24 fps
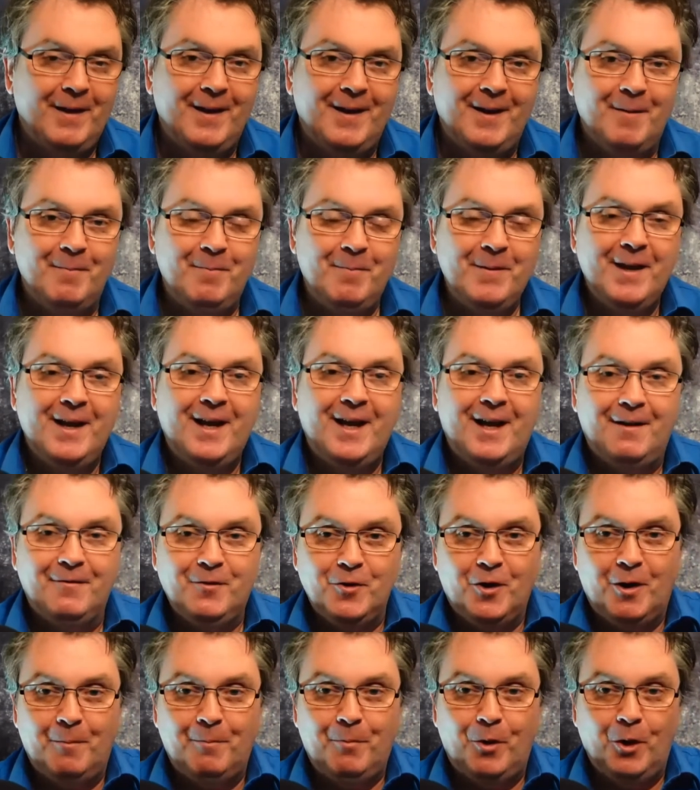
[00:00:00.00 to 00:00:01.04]
Um, I've
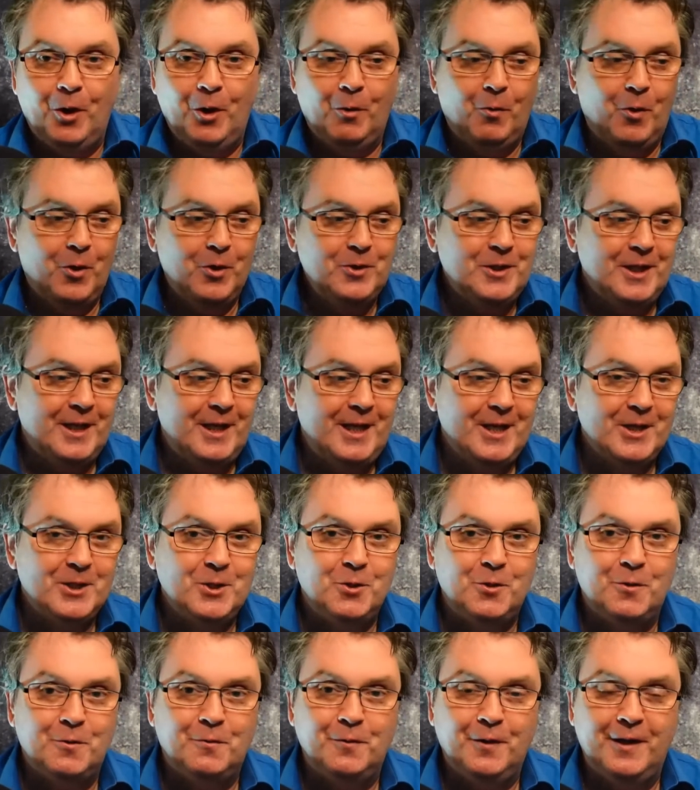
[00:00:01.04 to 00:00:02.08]
got a bottle of water here,
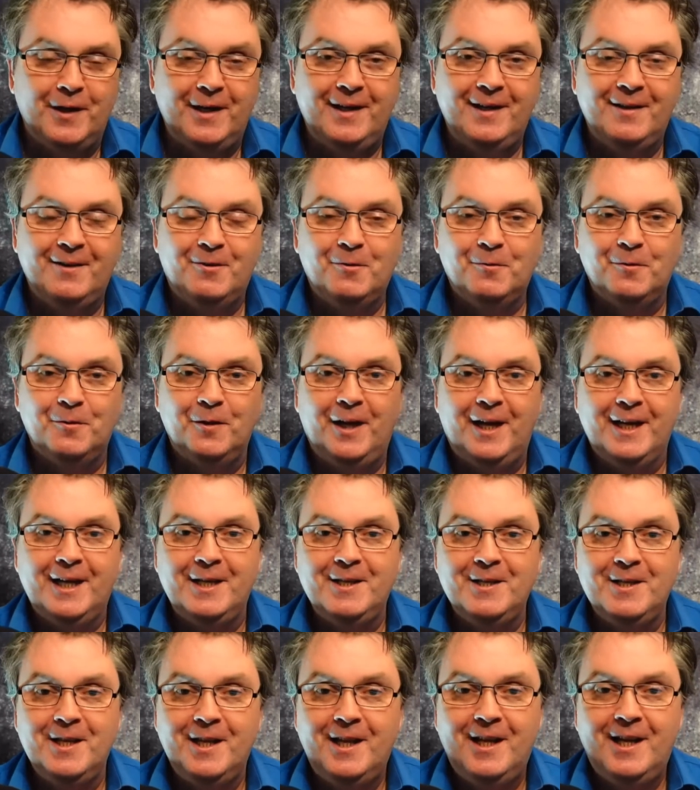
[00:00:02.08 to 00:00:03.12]
so hopefully, hopefully I
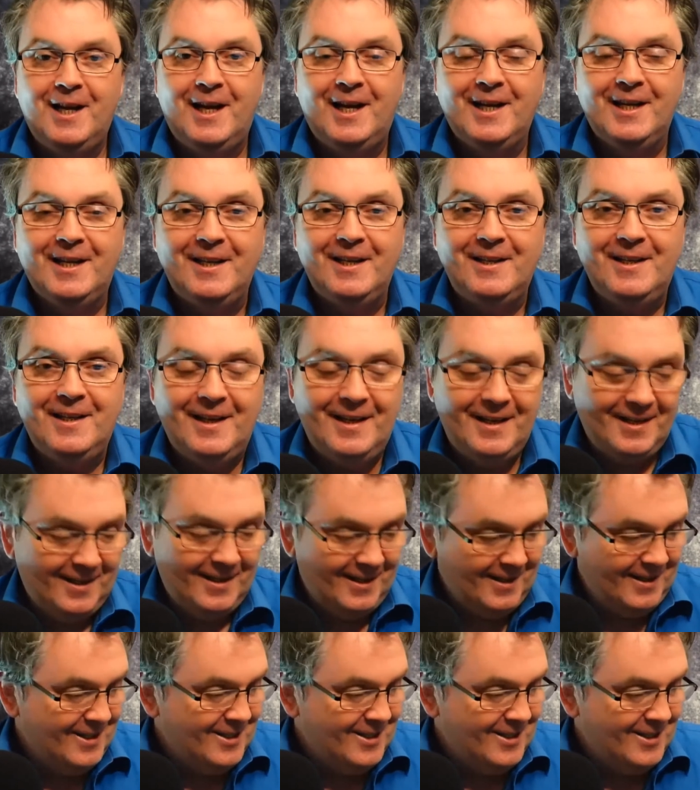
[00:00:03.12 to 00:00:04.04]
can I can uh,